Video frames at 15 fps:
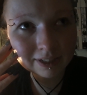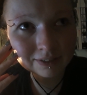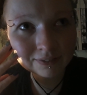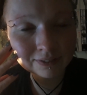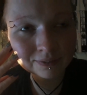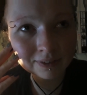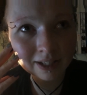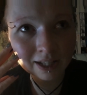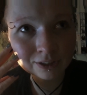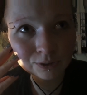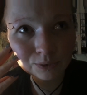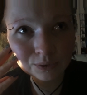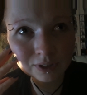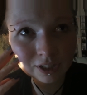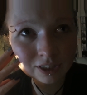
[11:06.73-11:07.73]
even when I
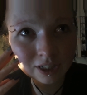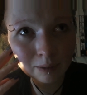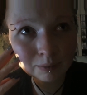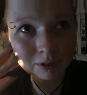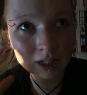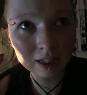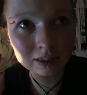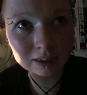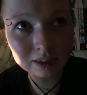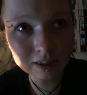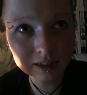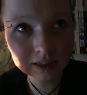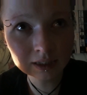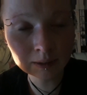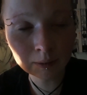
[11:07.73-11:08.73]
do dress up, it's like
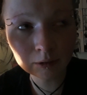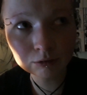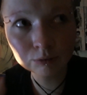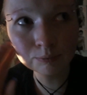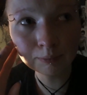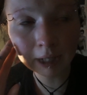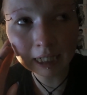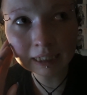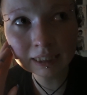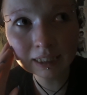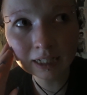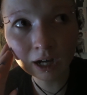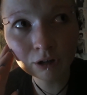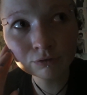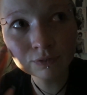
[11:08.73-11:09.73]
the most
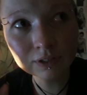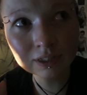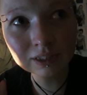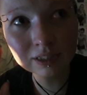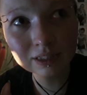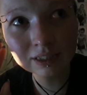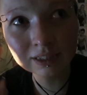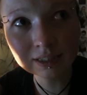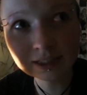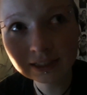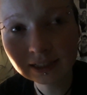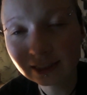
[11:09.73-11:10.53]
basic outfits in